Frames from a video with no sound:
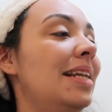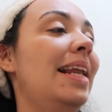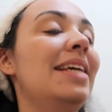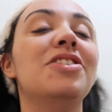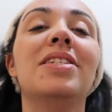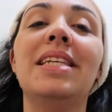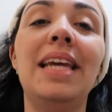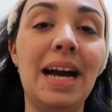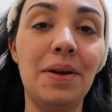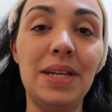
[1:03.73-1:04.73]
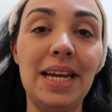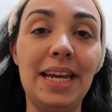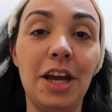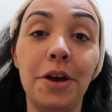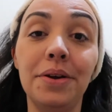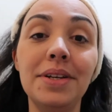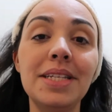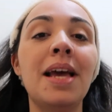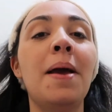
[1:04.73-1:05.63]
Let's just see how the day goes.